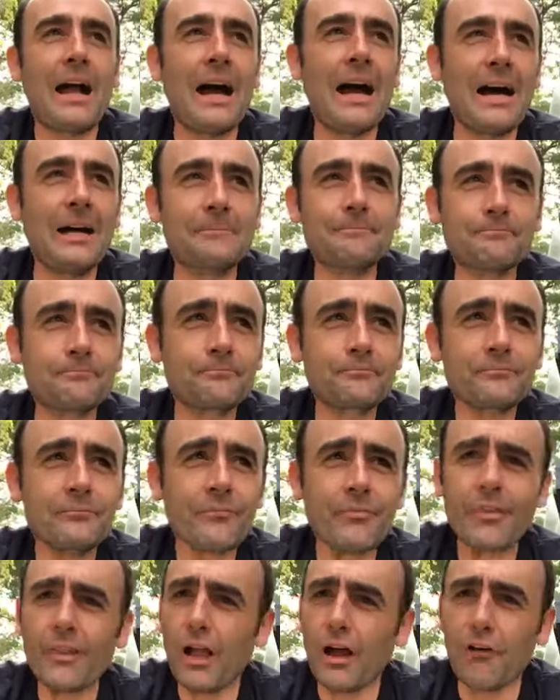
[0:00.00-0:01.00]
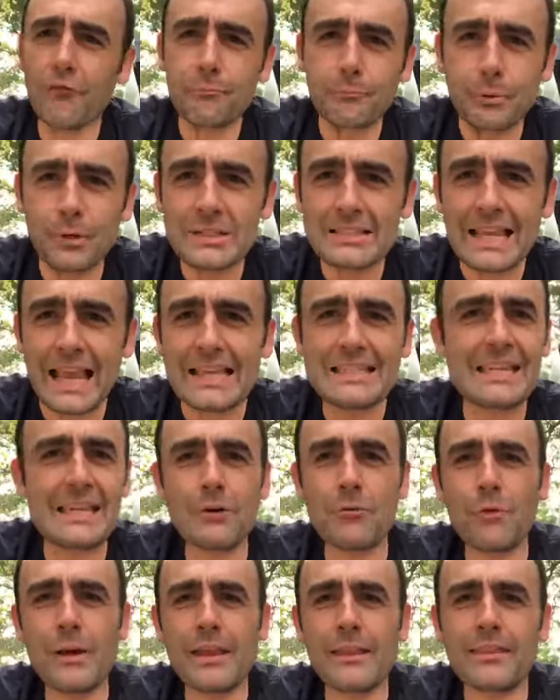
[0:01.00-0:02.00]
um, of
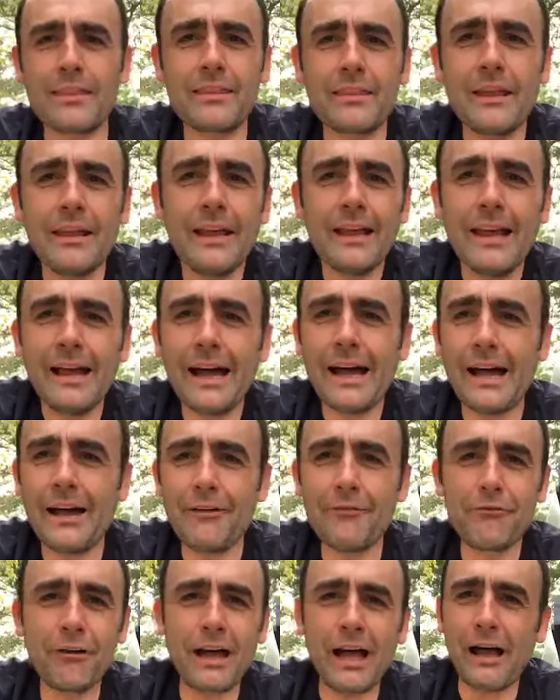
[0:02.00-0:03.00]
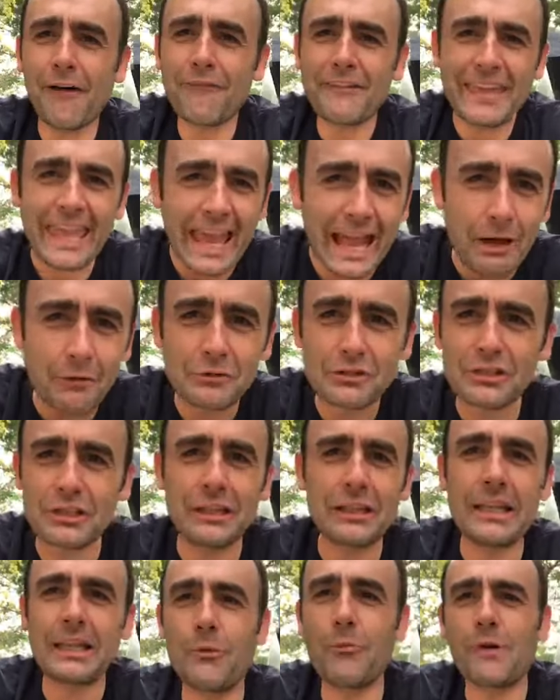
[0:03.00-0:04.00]
presenting with, of, uh, of
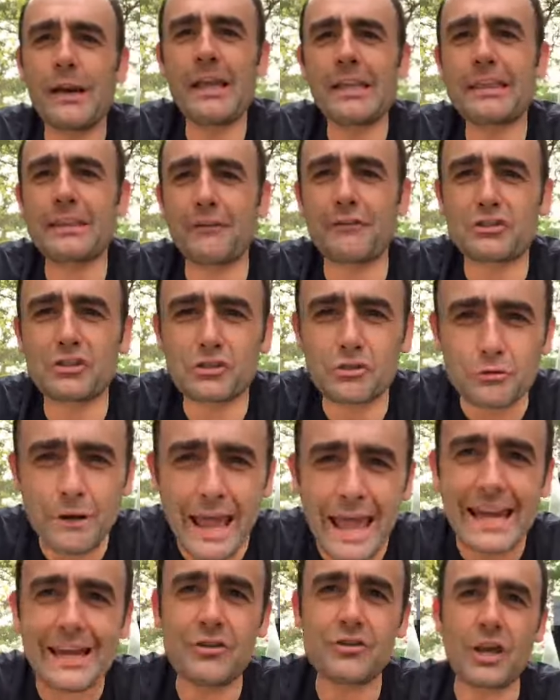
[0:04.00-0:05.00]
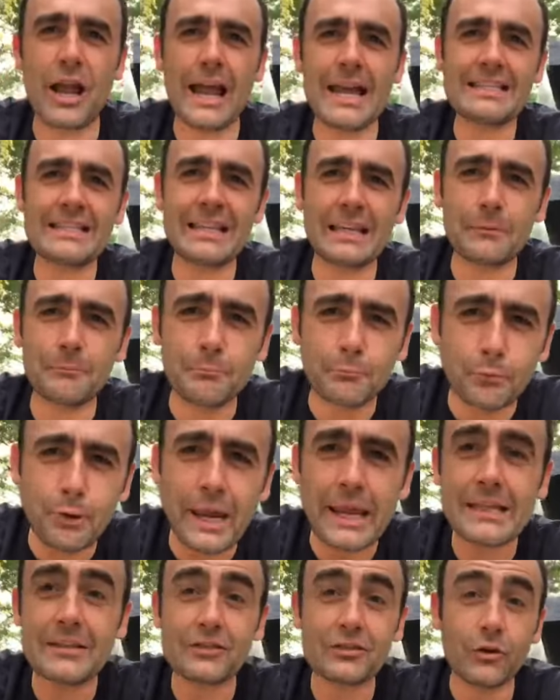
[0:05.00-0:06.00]
counseling with, of strategizing and
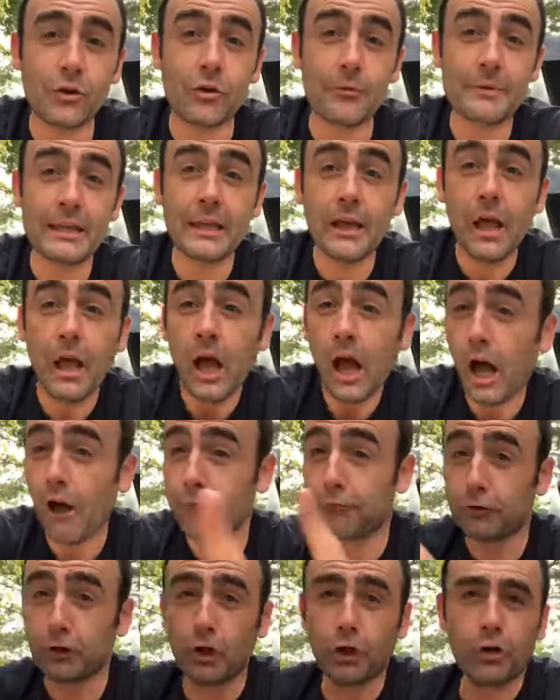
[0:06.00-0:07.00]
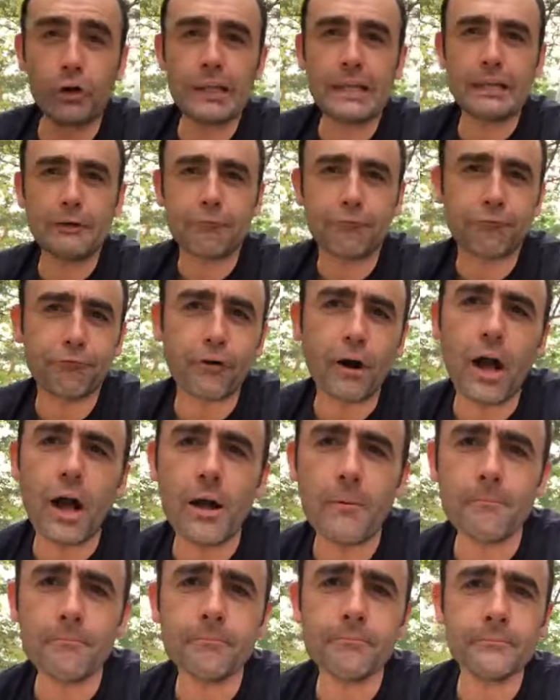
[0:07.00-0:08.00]
brainstorming, of learning
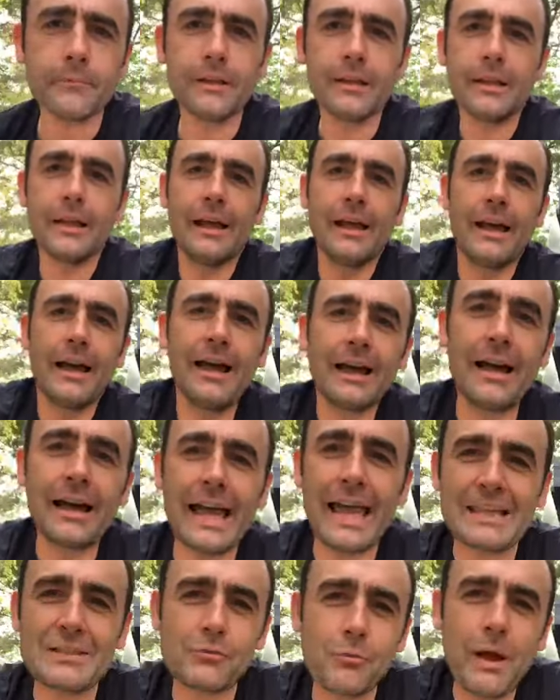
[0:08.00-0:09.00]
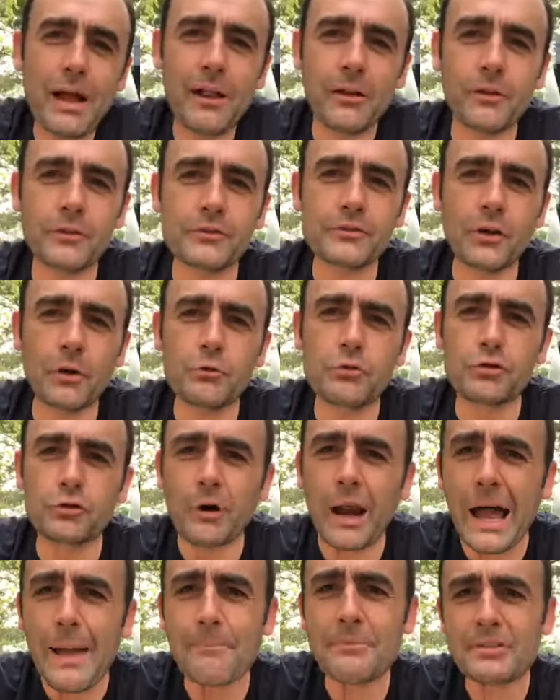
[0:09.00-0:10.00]
from uh, as well. So
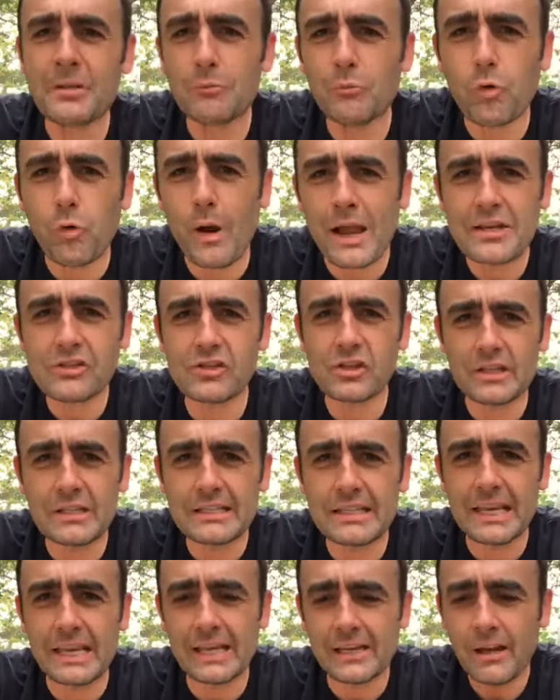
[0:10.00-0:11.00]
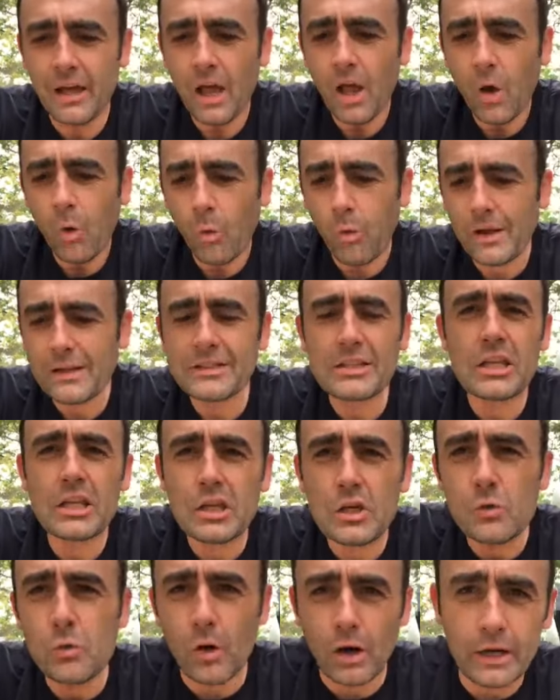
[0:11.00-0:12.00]
drop some questions in. What do
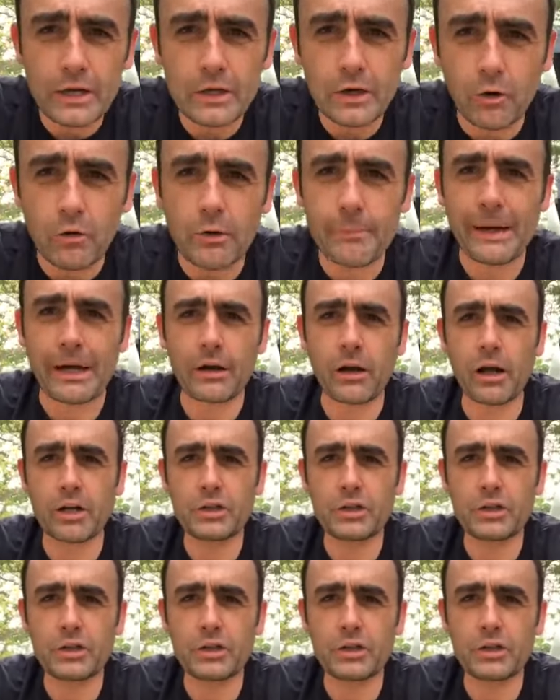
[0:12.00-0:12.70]
you want to know about